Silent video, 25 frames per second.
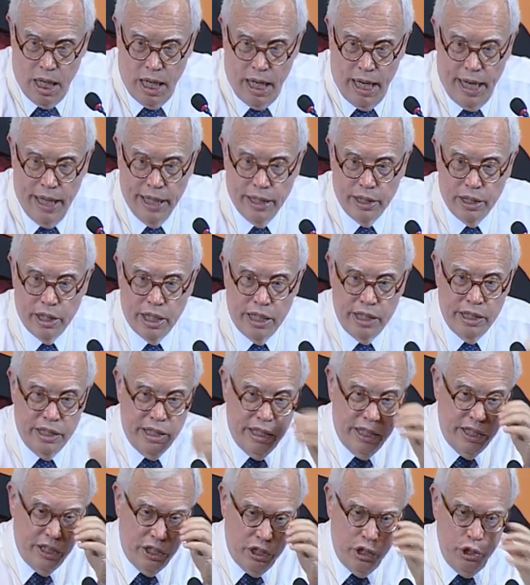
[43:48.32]
And in,
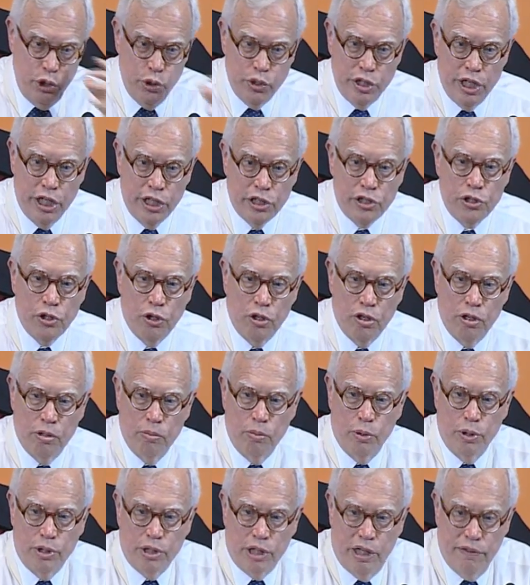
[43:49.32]
in using a
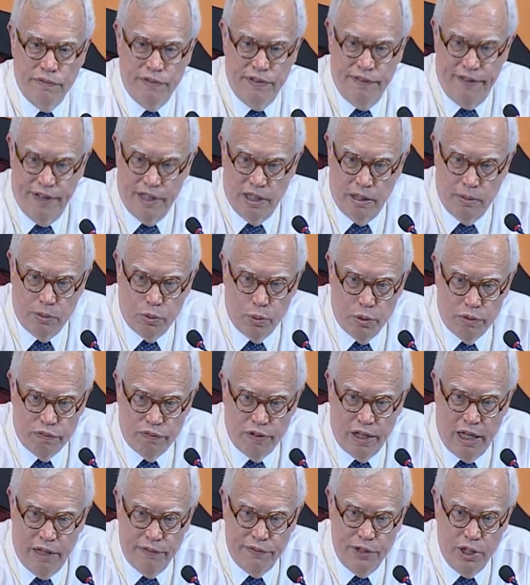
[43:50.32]
term which I've developed with
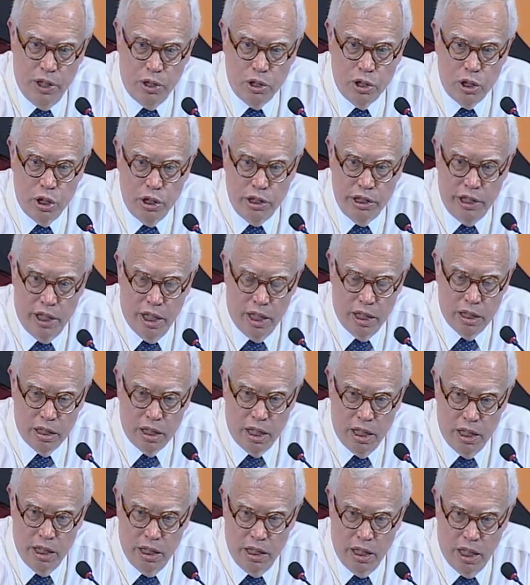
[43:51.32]
Flavio Cunha,
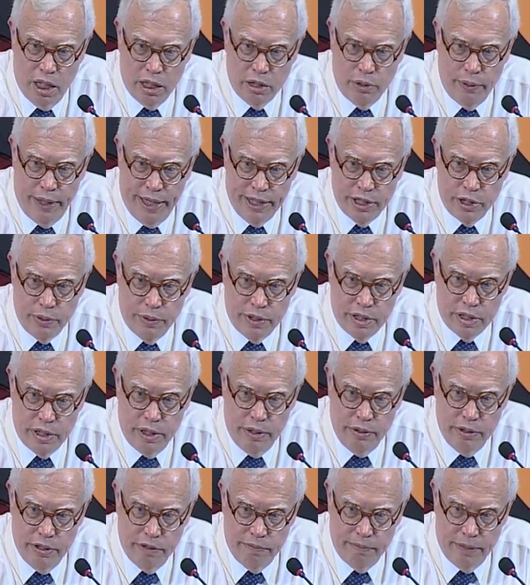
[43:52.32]
a, a graduate
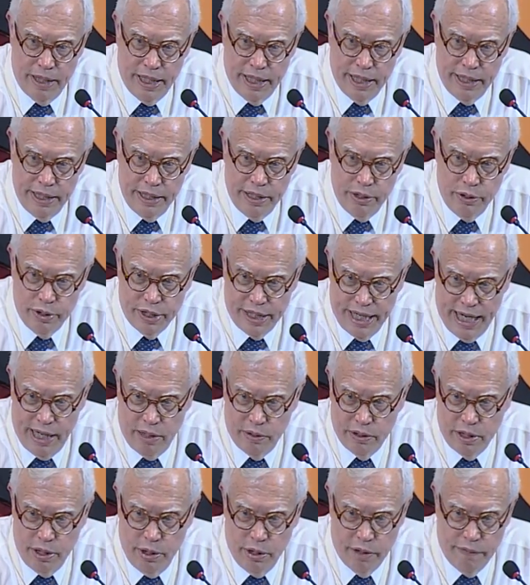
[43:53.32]
student of mine who's
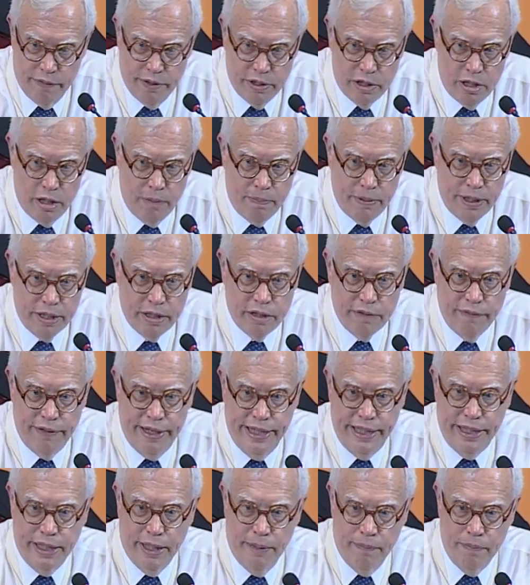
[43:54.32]
now at the University of
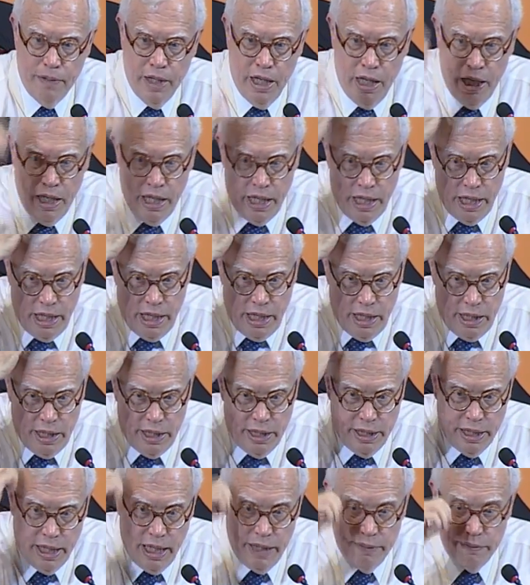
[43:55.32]
Pennsylvania,
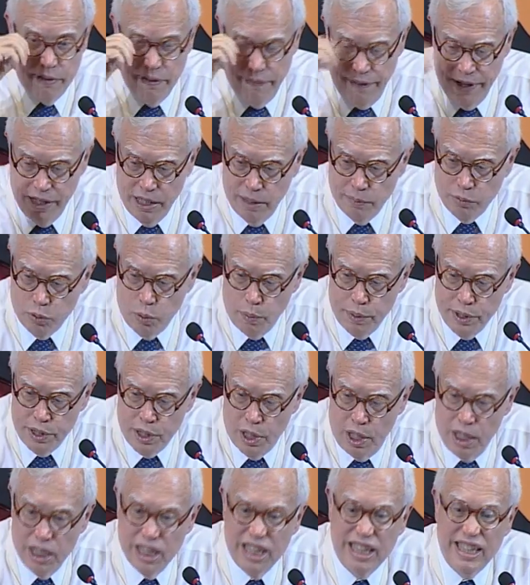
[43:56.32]
he and I have developed what we
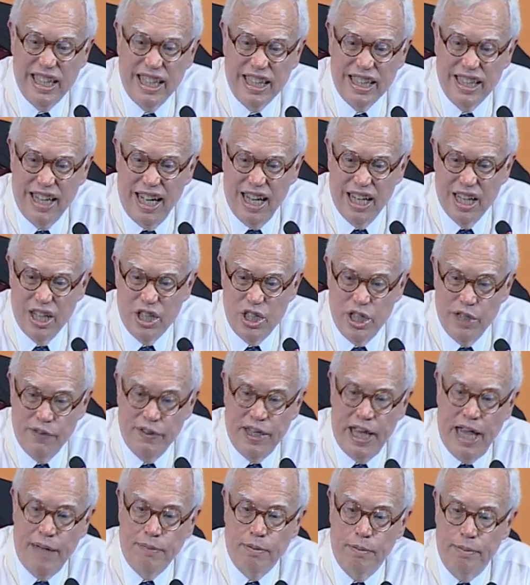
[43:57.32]
call a technology of
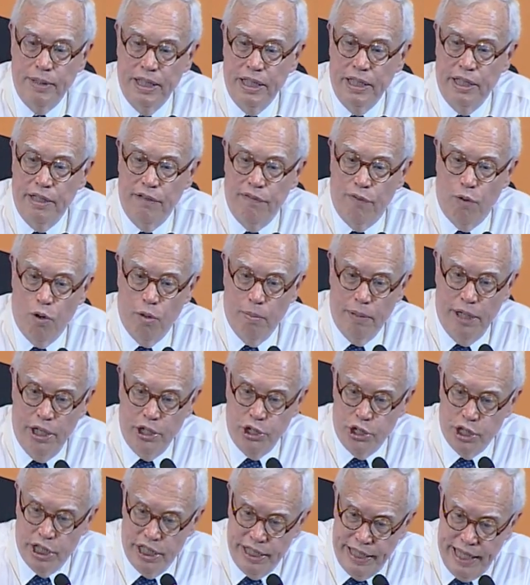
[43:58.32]
capability
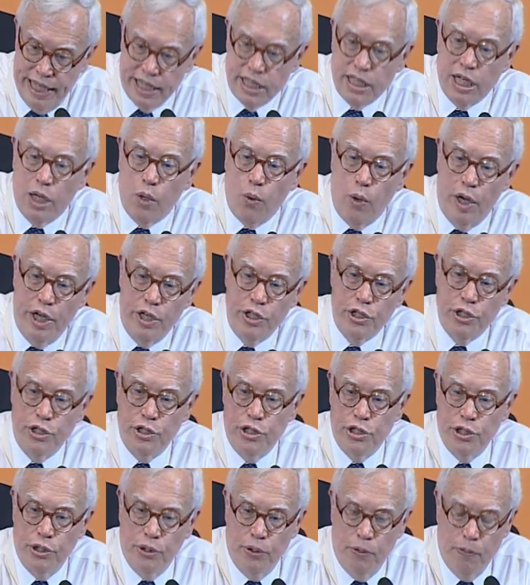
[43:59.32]
formation, and that's equation
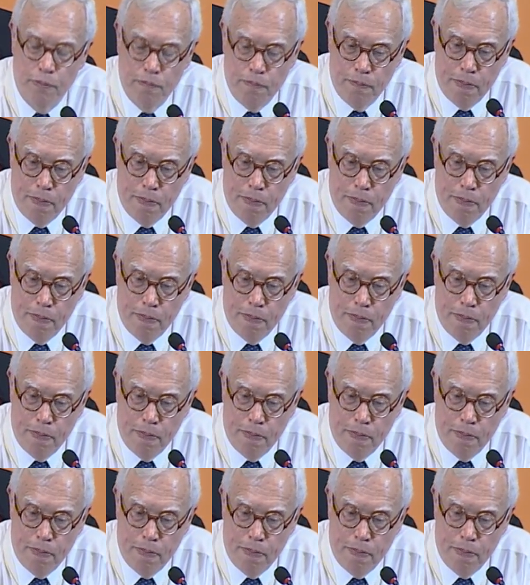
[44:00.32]
two.